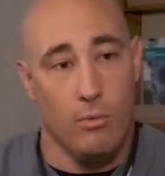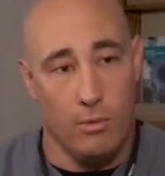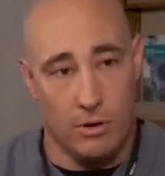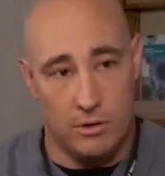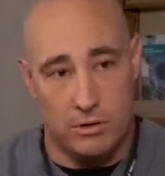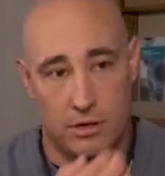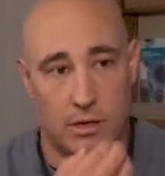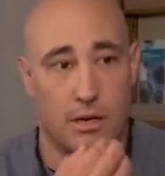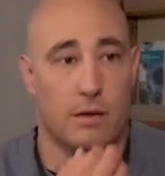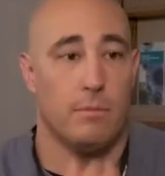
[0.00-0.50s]
I
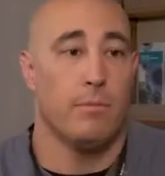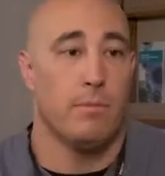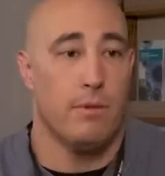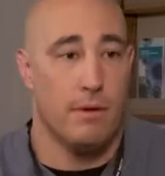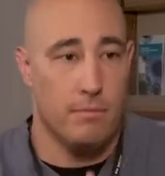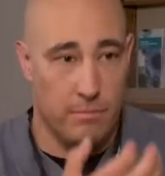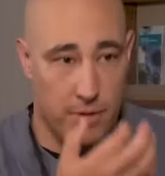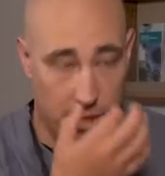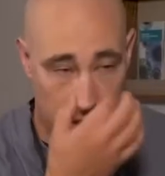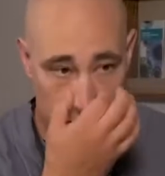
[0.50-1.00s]
want you to
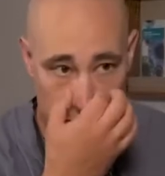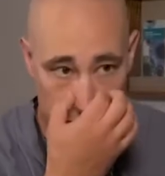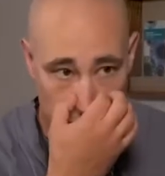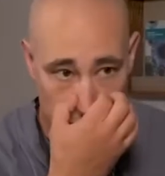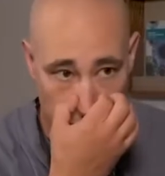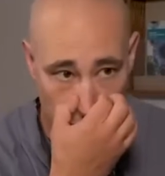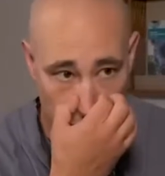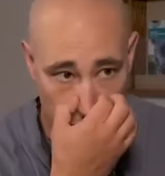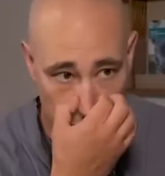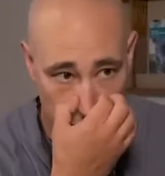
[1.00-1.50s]
pinch your
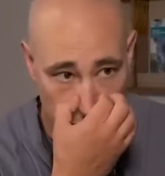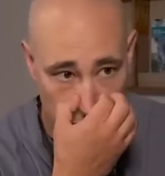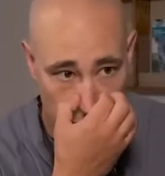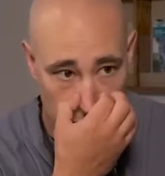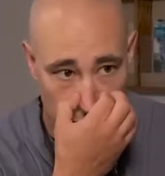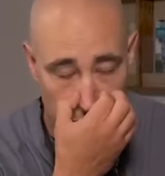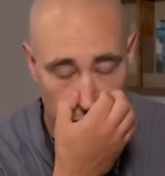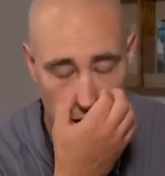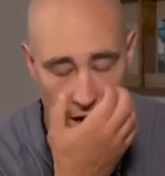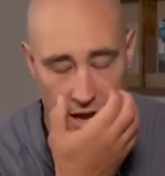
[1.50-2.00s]
nose,
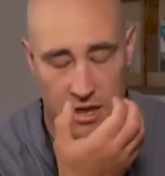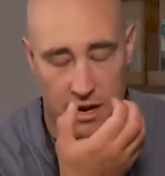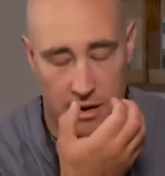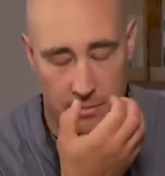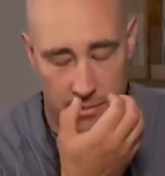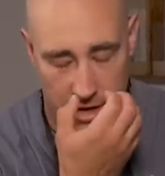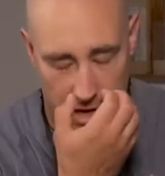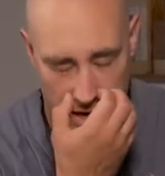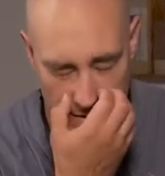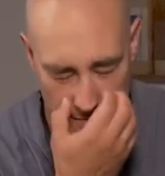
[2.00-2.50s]
and then I'm
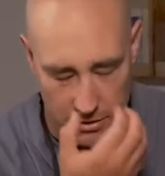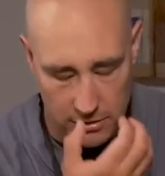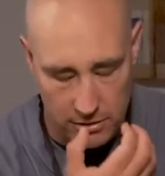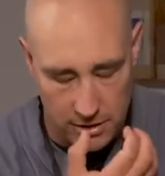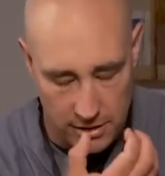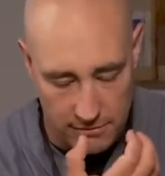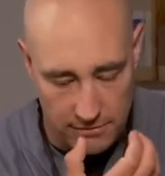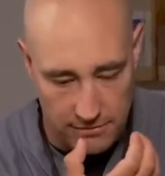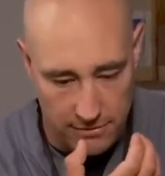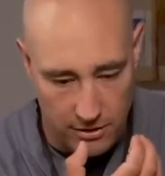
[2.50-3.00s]
going to have you
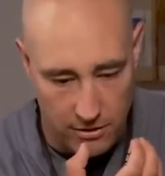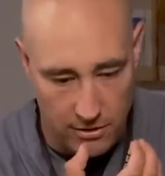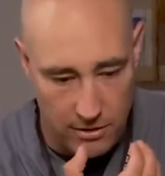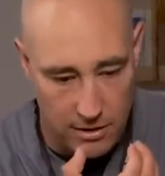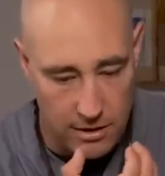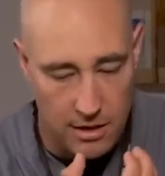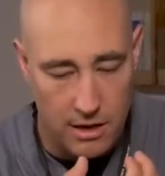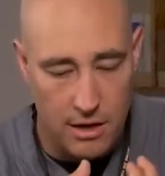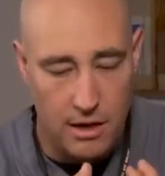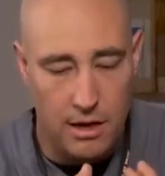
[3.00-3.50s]
lean
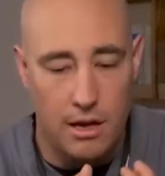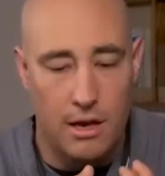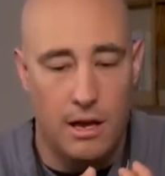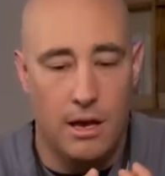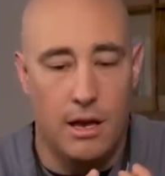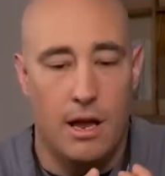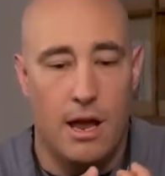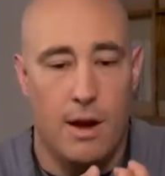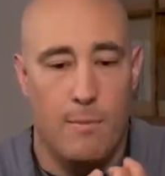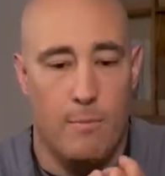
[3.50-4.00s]
forward
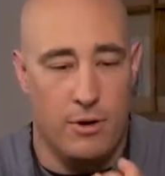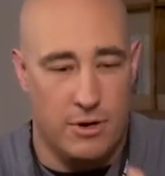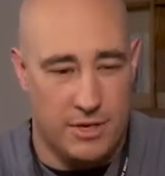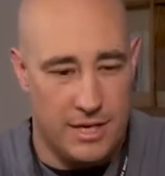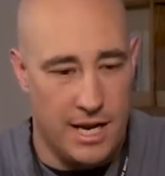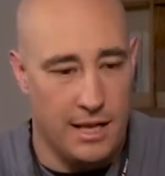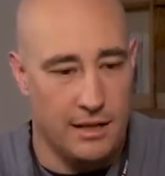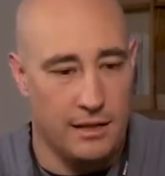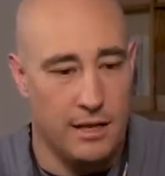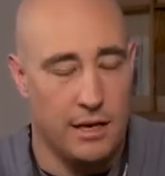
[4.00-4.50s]
and
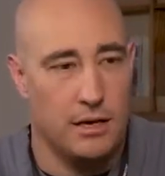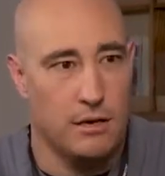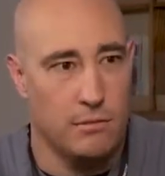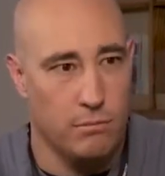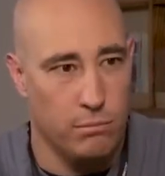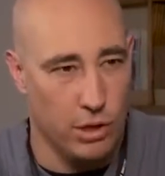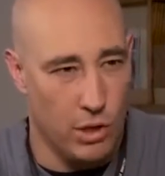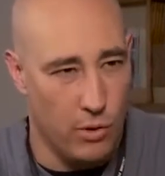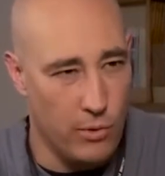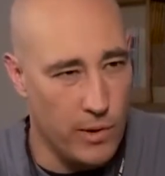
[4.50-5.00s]
pretend like you're
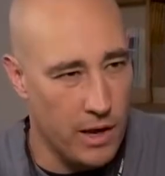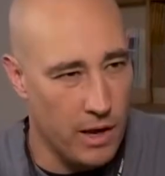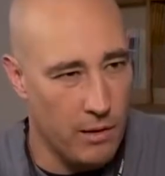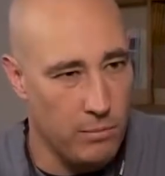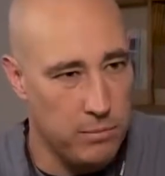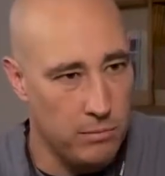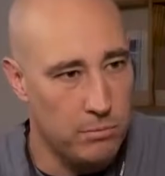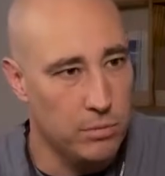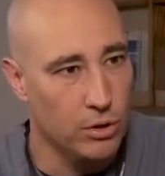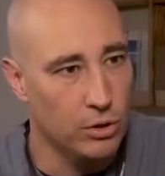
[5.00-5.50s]
blowing
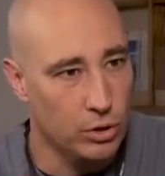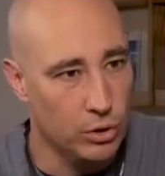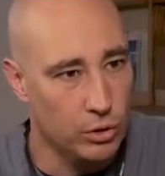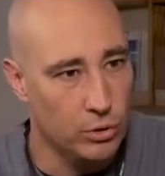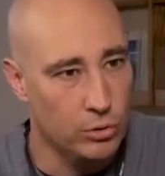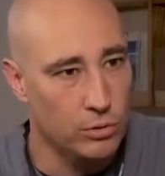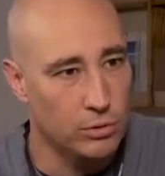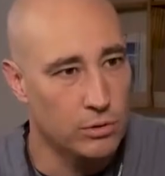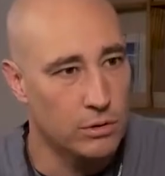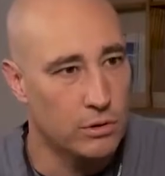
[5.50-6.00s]
up a
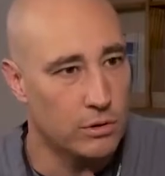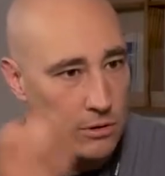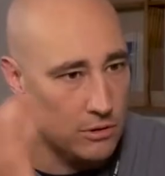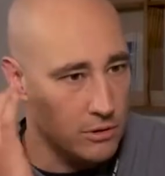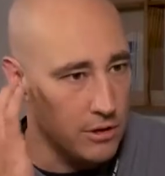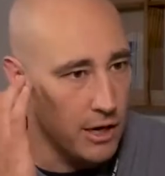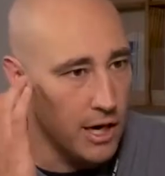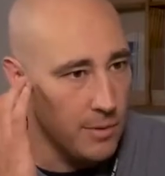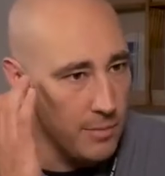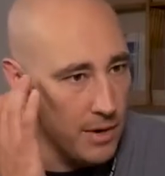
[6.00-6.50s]
balloon or
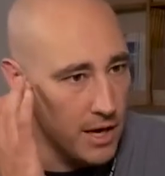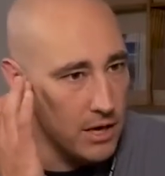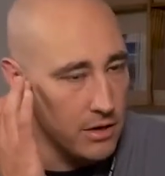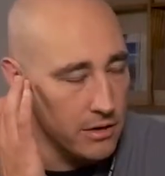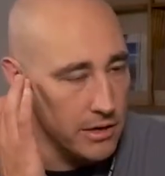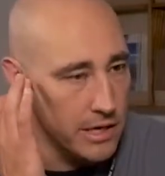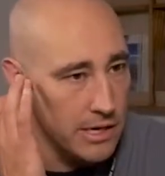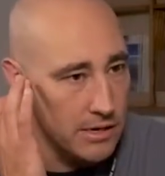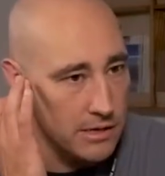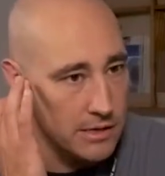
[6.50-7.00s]
trying to make your
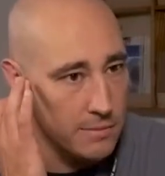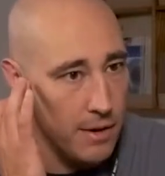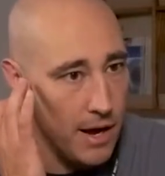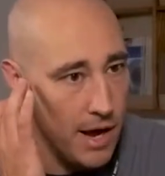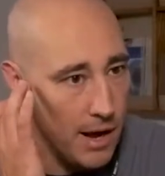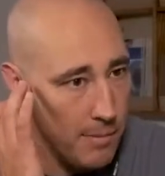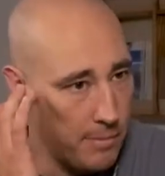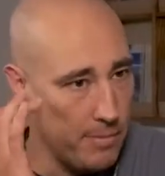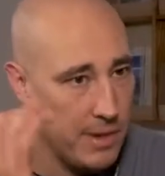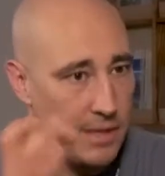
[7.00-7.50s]
ears
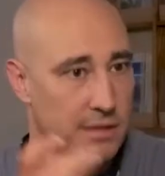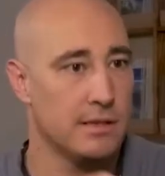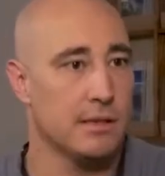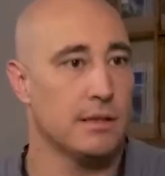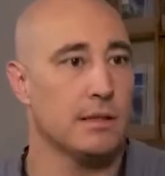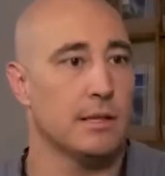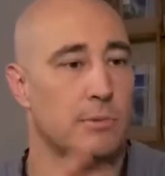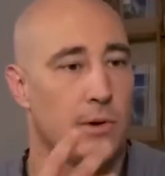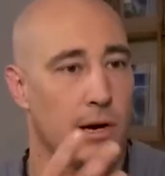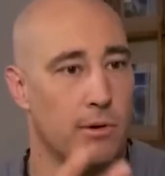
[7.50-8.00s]
pop.
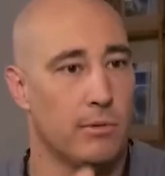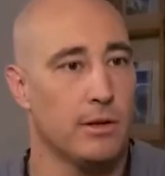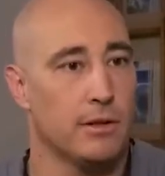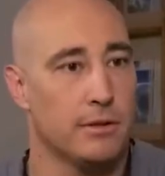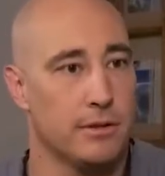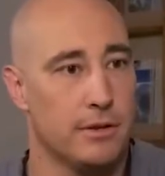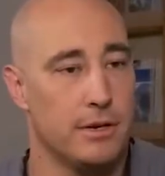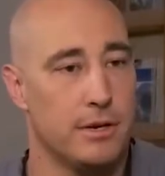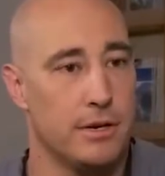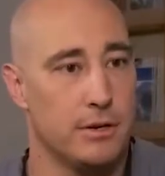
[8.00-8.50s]
Basically what I want
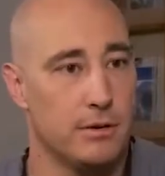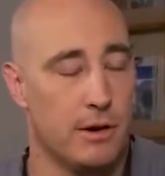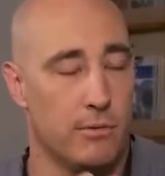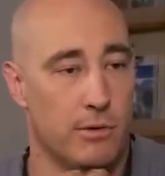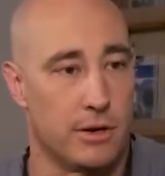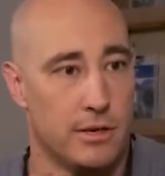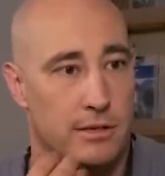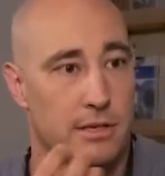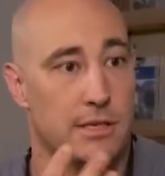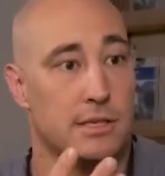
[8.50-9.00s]
to do, I
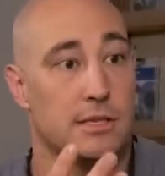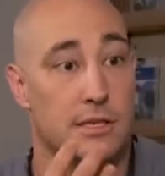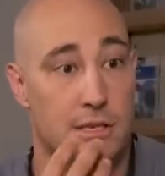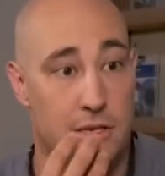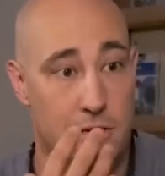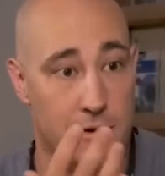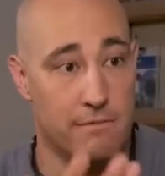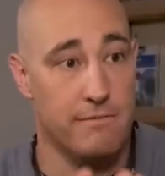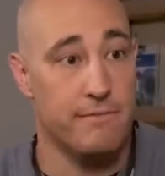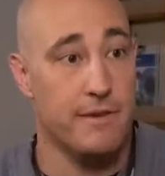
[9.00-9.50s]
want to see
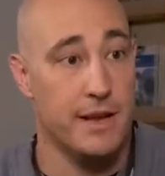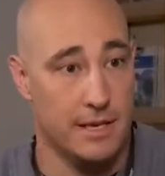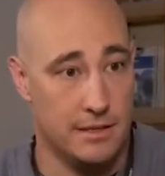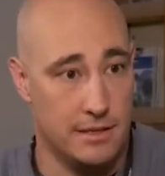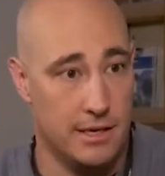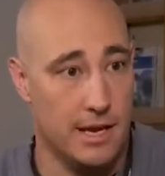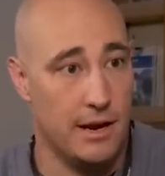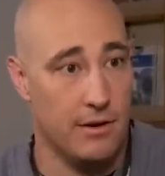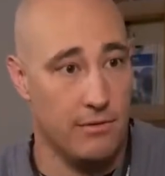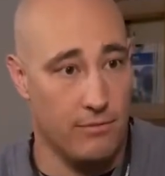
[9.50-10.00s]
your face
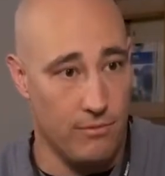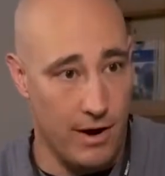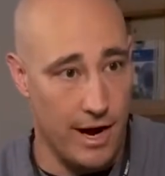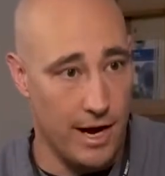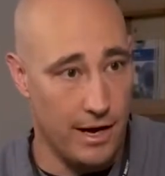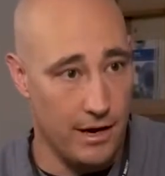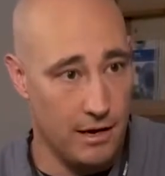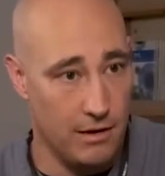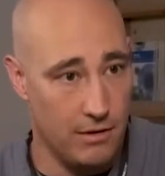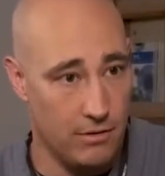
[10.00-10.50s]
get
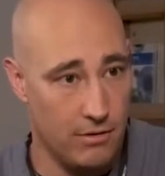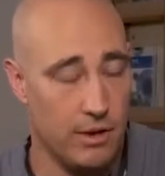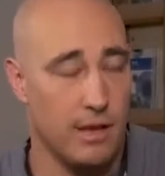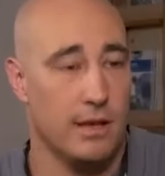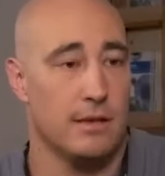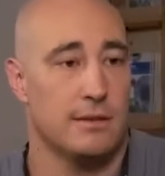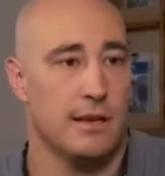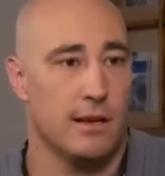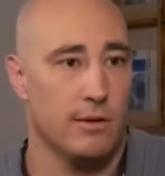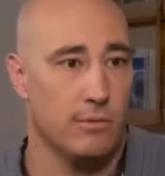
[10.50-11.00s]
red. Okay,
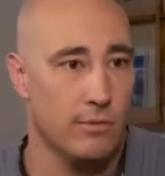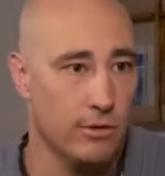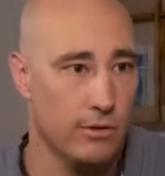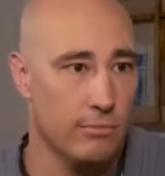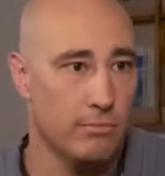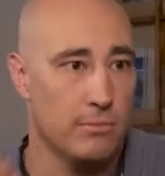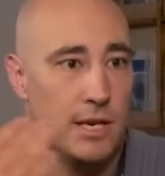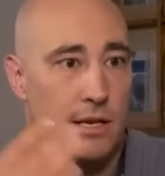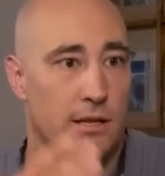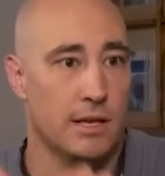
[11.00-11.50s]
so that will
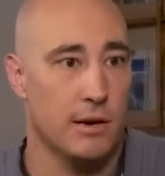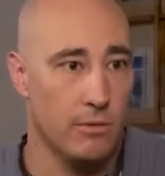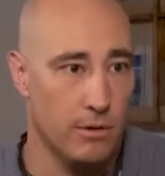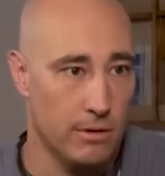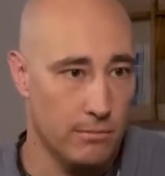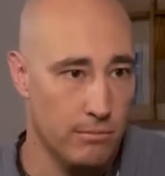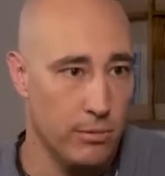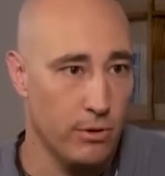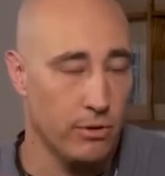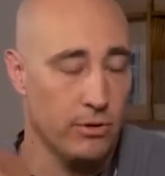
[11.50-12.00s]
mean that we're
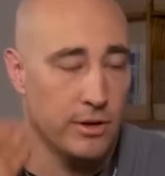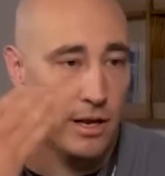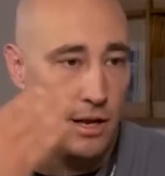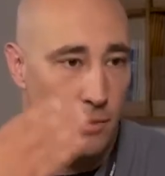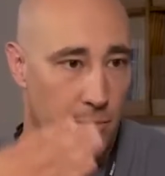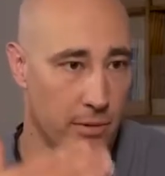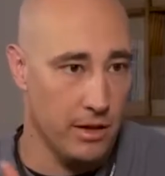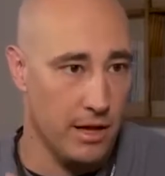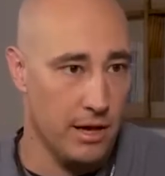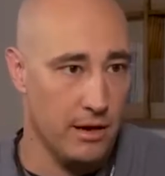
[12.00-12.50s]
building
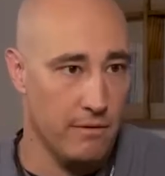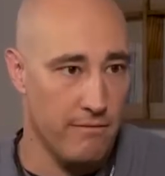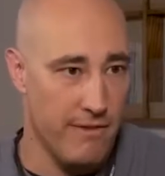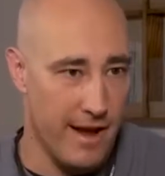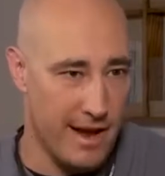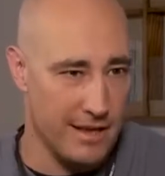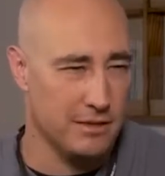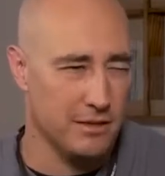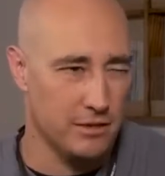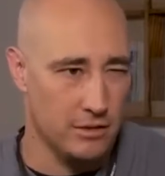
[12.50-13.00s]
up a lot of
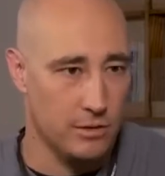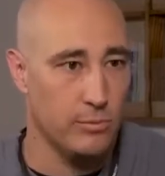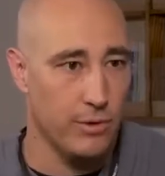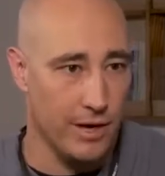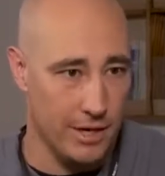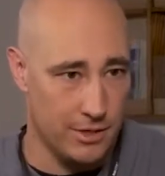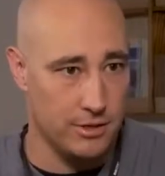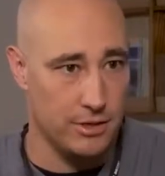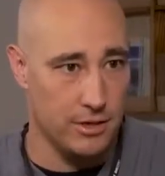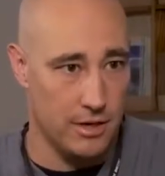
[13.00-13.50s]
vascular
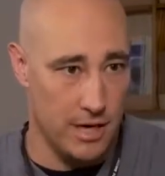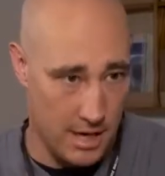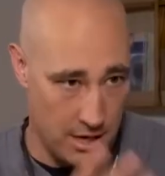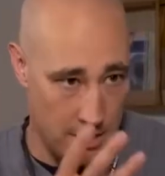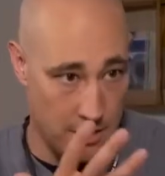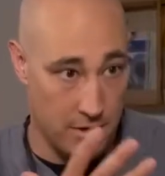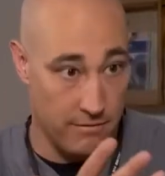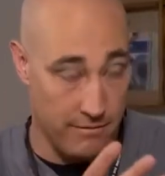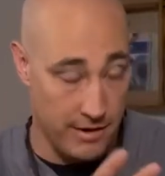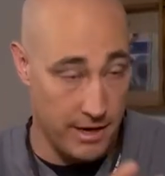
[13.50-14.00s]
pressure in
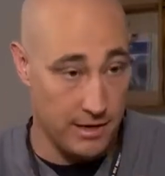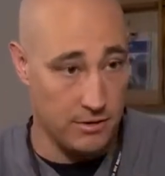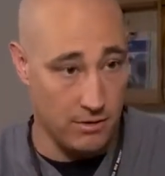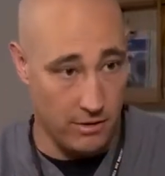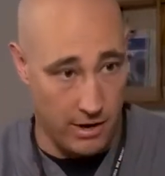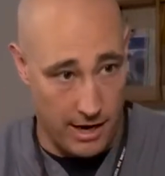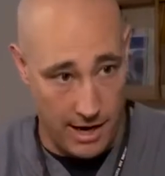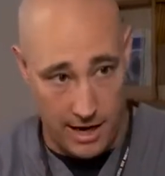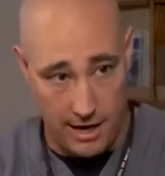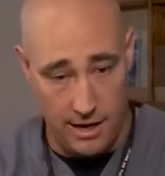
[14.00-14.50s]
your face,
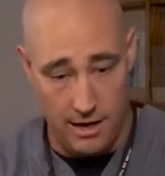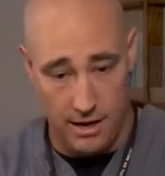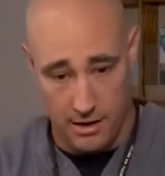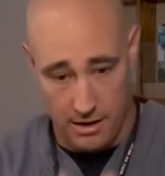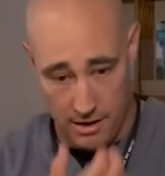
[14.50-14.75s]
okay?